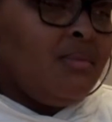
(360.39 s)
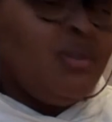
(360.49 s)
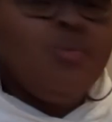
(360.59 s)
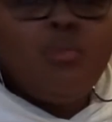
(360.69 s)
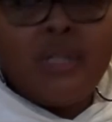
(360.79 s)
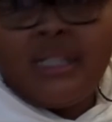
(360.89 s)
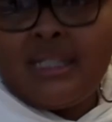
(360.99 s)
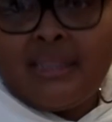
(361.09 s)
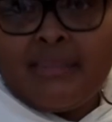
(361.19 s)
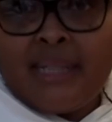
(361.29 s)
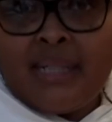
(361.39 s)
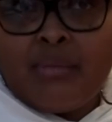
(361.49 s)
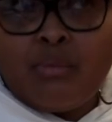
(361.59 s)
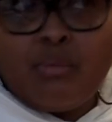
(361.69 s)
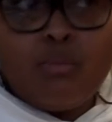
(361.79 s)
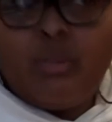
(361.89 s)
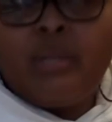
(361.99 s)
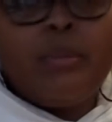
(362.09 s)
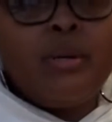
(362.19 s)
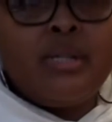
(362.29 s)
you wanted something with
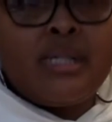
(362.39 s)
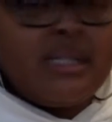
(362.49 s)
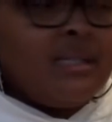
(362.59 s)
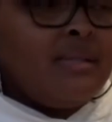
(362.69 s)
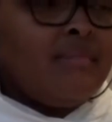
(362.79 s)
a person,